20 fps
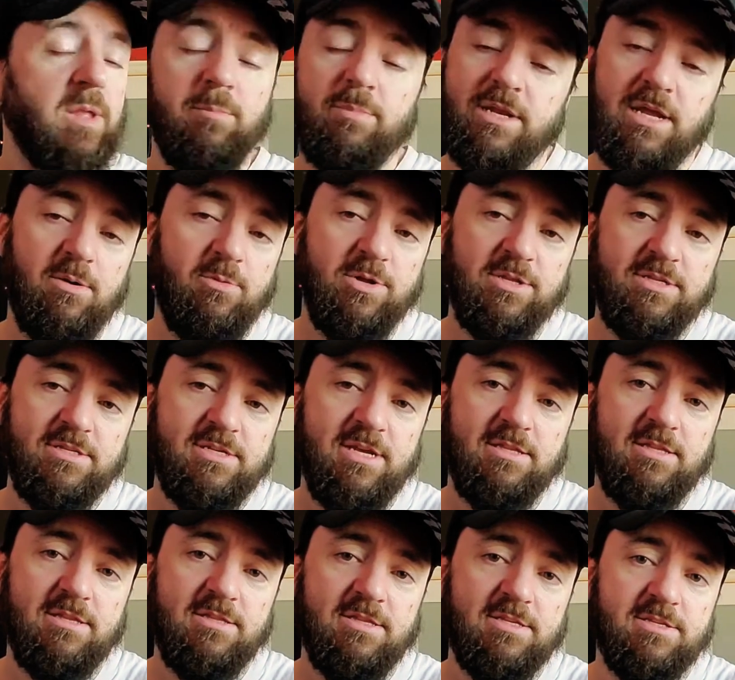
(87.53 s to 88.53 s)
I wouldn't say
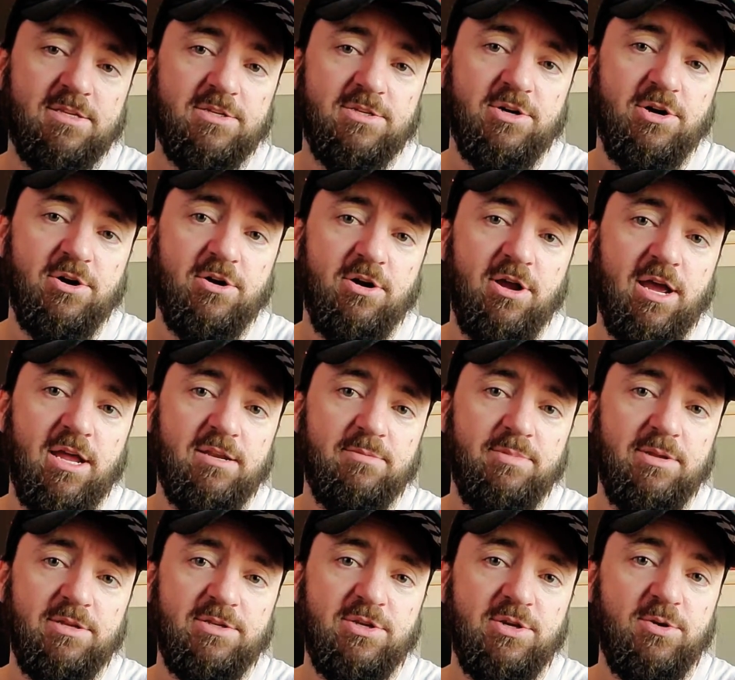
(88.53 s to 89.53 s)
that this guitar had to
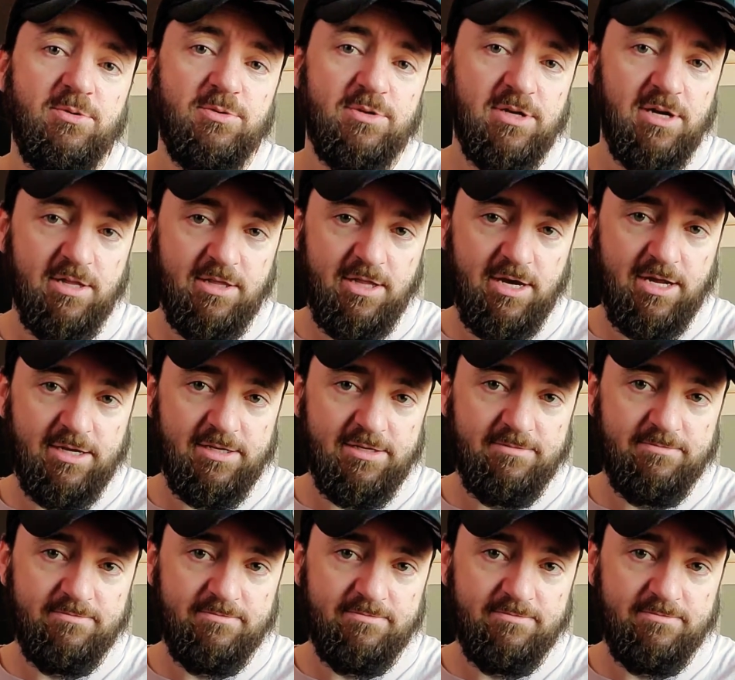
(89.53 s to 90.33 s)
be tuned a lot.